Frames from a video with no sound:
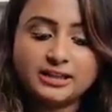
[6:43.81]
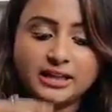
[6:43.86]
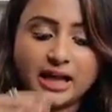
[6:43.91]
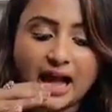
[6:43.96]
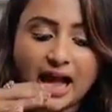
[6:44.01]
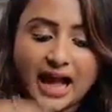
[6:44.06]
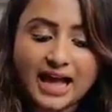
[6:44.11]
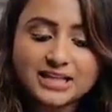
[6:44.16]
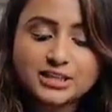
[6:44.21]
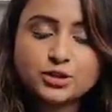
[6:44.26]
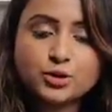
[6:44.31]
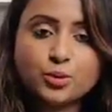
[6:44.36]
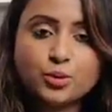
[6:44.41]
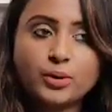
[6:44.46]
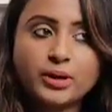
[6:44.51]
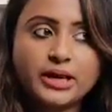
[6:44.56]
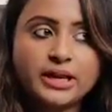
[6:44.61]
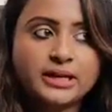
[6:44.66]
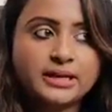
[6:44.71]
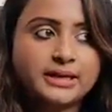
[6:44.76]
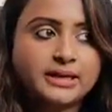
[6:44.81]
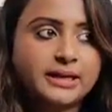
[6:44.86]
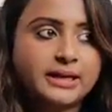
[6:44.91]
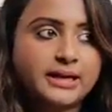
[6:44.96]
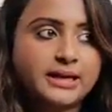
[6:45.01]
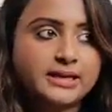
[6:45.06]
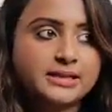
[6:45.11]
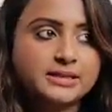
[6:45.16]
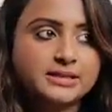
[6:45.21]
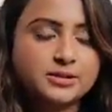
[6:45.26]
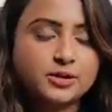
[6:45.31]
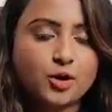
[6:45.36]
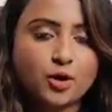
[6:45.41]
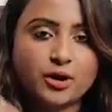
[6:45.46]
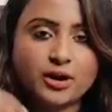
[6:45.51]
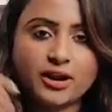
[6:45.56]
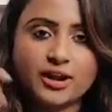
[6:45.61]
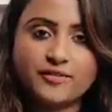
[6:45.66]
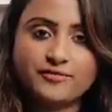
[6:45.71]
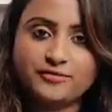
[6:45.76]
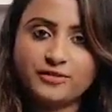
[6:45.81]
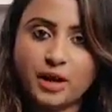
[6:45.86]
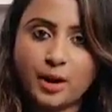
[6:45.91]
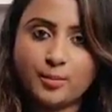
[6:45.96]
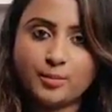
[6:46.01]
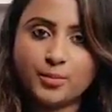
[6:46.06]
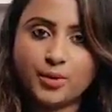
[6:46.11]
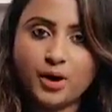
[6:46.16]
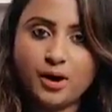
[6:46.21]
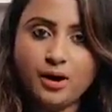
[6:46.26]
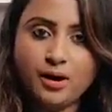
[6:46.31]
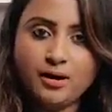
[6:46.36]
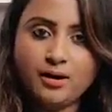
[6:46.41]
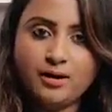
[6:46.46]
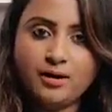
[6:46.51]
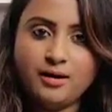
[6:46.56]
As you increase your f number,